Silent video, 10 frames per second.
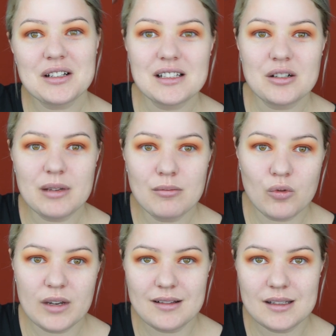a little bit
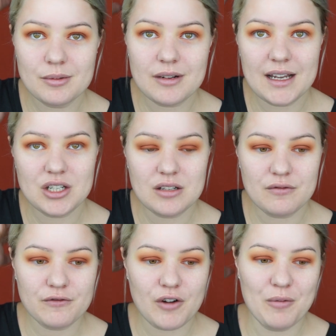more inspiration
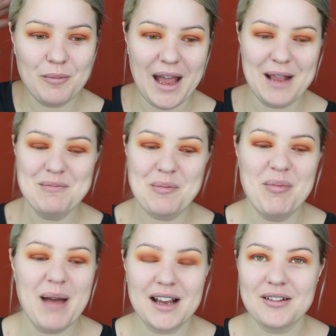from my
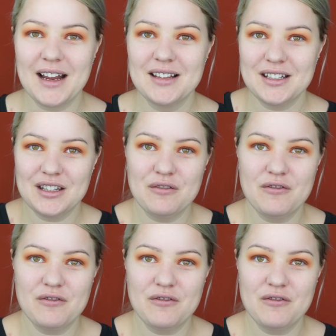background than the